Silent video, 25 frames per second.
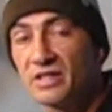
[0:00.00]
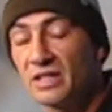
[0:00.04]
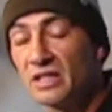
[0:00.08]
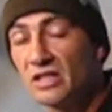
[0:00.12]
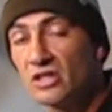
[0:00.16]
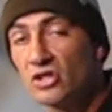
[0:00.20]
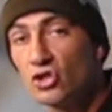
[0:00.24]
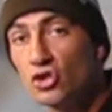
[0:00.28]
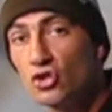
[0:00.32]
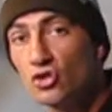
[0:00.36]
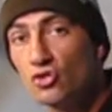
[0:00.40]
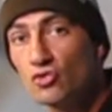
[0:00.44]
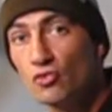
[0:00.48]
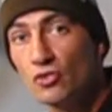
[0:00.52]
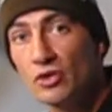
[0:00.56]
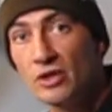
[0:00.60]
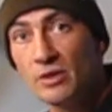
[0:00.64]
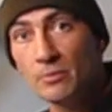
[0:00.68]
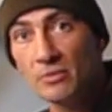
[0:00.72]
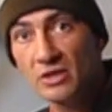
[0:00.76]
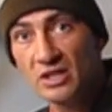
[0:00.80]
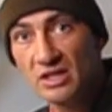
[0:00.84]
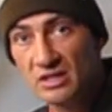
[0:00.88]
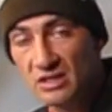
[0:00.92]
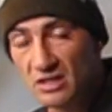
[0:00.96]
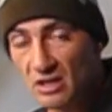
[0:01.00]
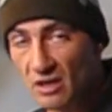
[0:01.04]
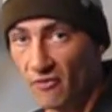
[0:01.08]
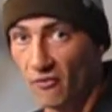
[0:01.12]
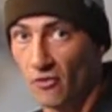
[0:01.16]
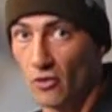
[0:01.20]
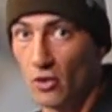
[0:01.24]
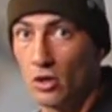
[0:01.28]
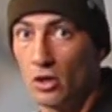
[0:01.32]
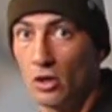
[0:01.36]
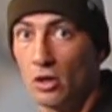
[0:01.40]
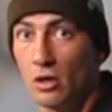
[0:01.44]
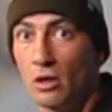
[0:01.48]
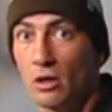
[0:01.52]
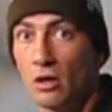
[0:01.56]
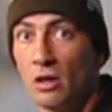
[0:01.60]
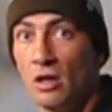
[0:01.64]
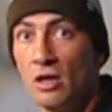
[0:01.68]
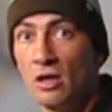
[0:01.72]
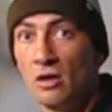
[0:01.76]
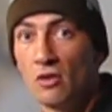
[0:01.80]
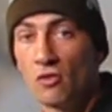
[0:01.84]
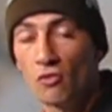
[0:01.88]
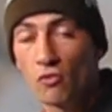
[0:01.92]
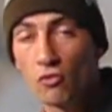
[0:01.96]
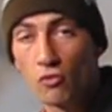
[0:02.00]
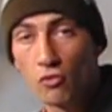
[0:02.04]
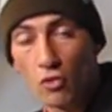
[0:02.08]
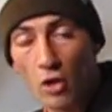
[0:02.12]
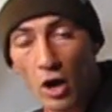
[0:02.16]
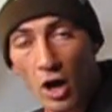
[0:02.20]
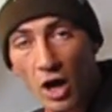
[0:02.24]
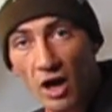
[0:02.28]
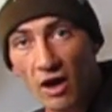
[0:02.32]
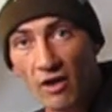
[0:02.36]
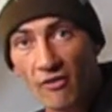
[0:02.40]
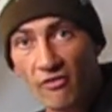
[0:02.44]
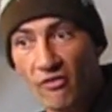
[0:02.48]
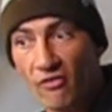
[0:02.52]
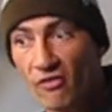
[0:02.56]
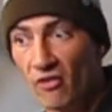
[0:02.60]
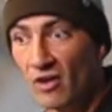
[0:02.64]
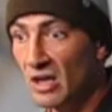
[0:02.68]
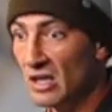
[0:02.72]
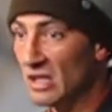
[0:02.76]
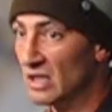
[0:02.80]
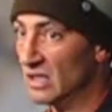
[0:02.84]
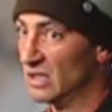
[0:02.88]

an extremely difficult, rough,